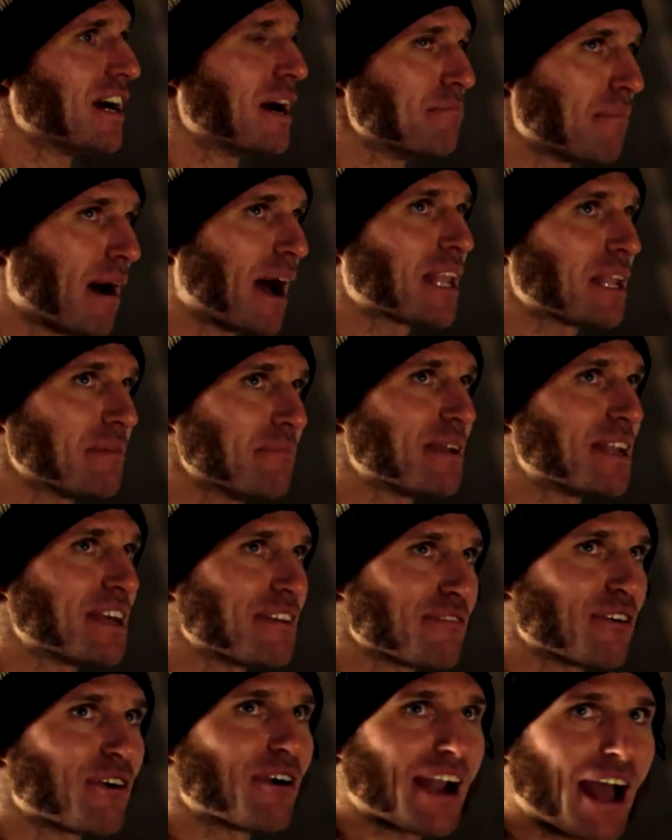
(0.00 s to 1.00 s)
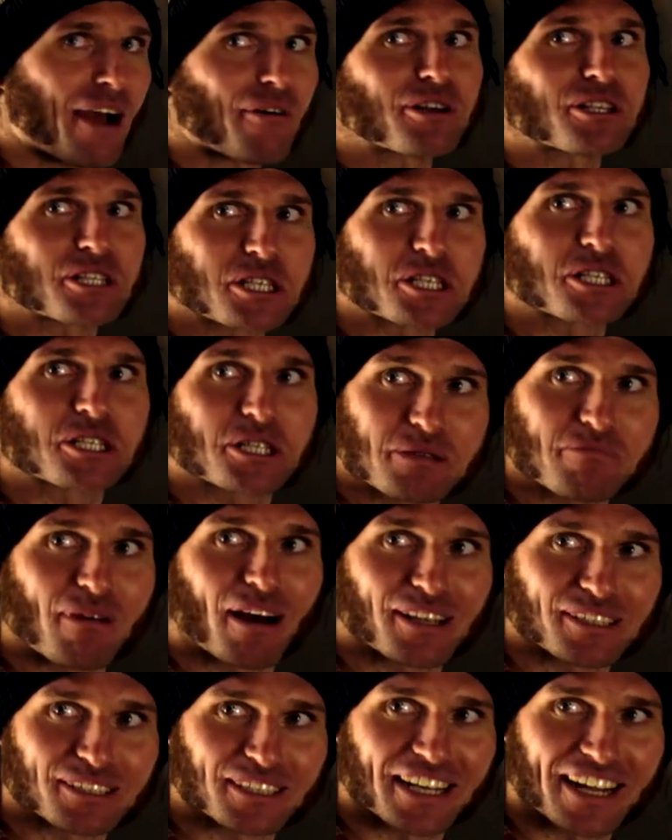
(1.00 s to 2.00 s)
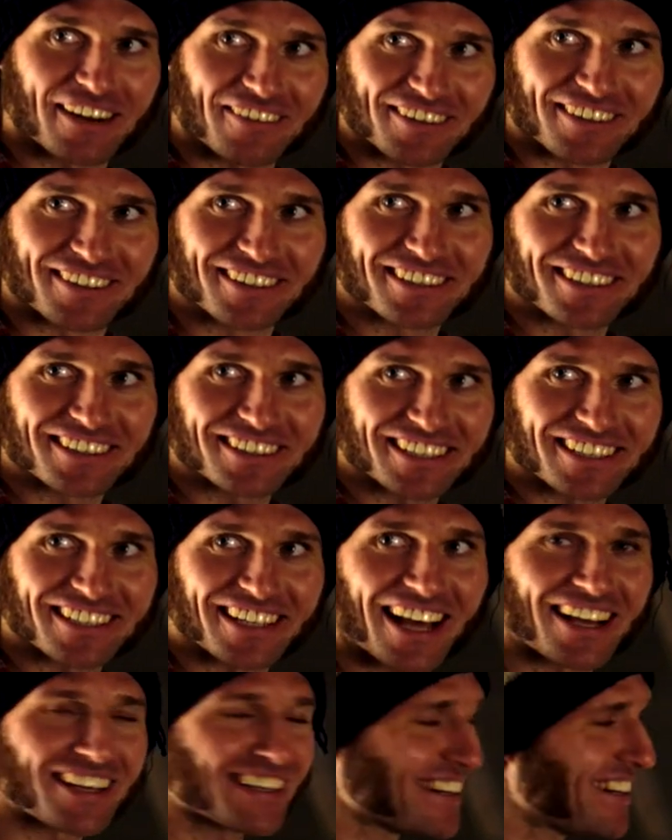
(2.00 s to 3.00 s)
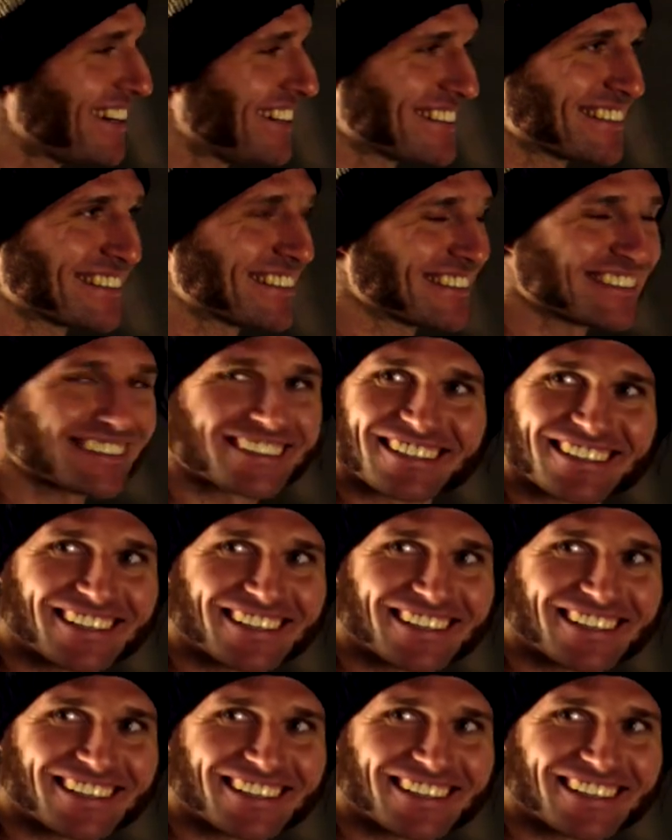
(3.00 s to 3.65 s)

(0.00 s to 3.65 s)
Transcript: A mile a minute for an hour, 60 miles an hour. You see that, gas?